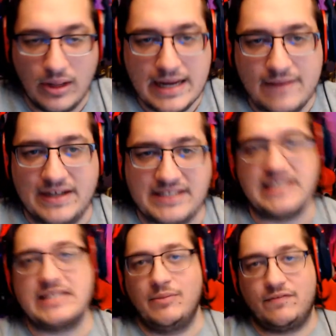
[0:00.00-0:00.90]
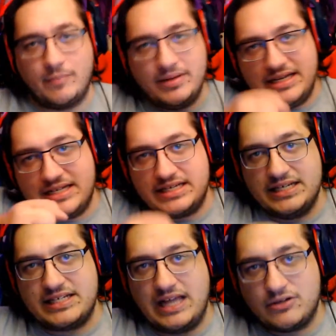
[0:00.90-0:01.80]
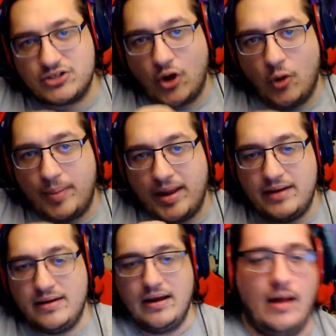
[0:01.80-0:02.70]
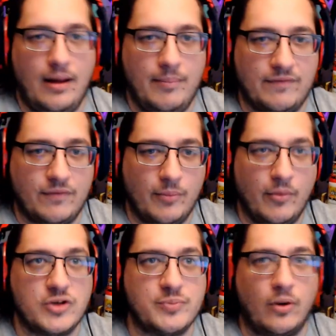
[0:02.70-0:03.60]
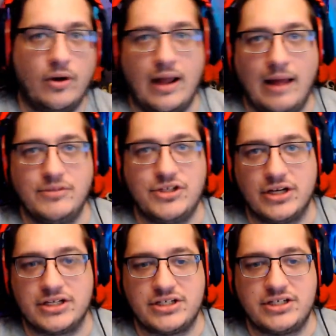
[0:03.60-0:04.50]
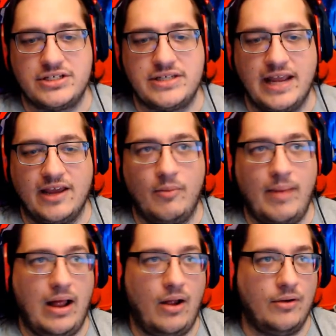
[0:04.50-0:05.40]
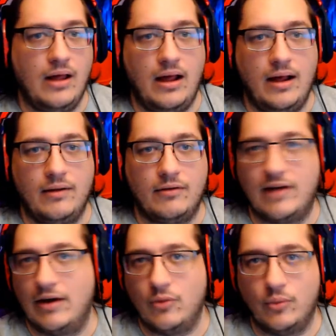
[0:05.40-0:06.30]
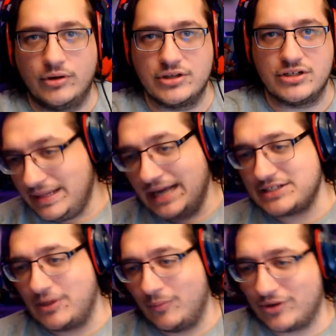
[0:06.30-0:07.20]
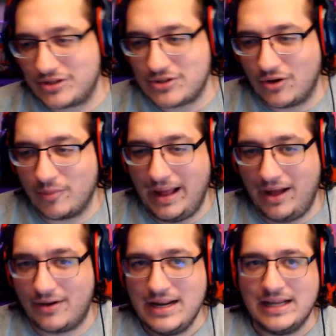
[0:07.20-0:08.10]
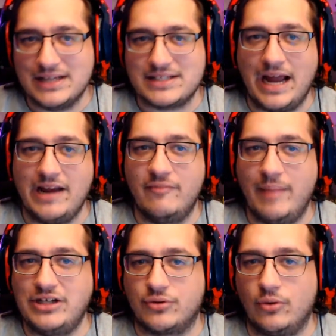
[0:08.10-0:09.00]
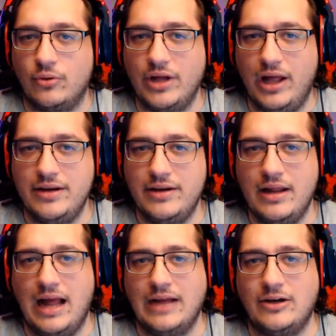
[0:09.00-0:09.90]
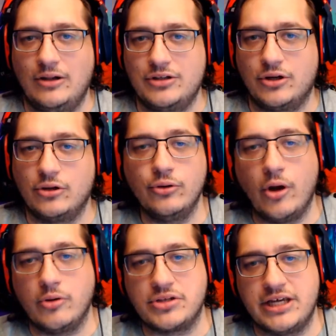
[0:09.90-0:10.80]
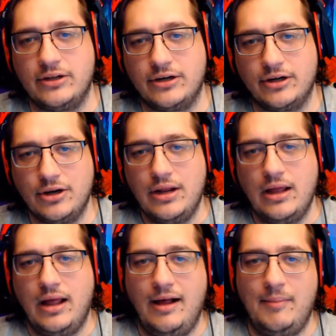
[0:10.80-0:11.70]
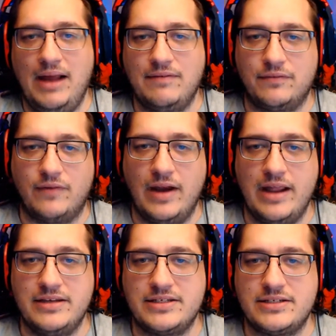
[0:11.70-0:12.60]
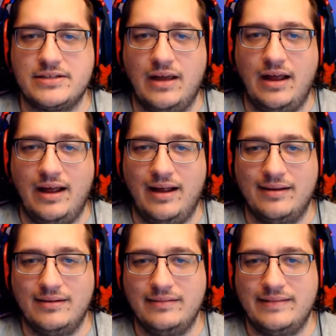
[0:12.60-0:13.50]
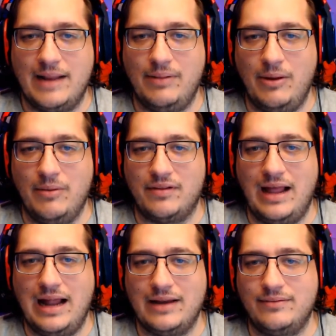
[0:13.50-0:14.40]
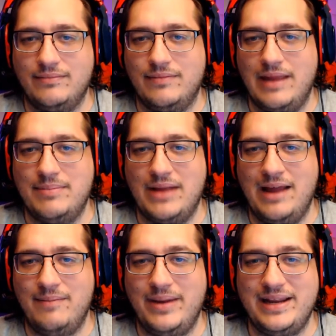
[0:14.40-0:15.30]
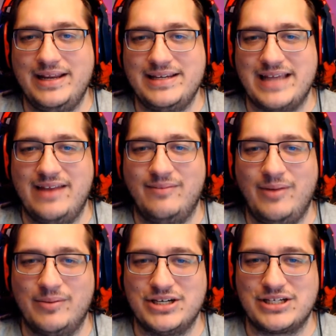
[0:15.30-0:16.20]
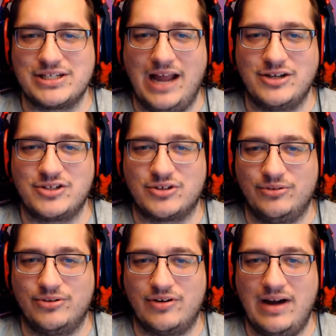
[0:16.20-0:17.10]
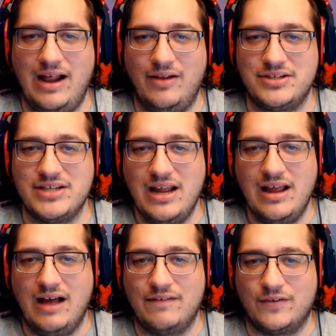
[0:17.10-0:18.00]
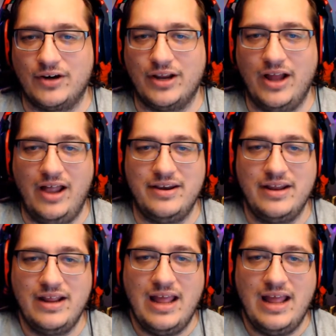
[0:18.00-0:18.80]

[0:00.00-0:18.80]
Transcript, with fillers: If I see someone from a distance, I'll scope in, uh, but for the most part, I'm just taking them out uh, around corners. The next gun we're gonna talk about about is kind of my troll gun. I call it the glucose killer. Um, I have a friend uh, that I play with a lot named Diabetes, and we were just kind of screwing around uh, for a gun.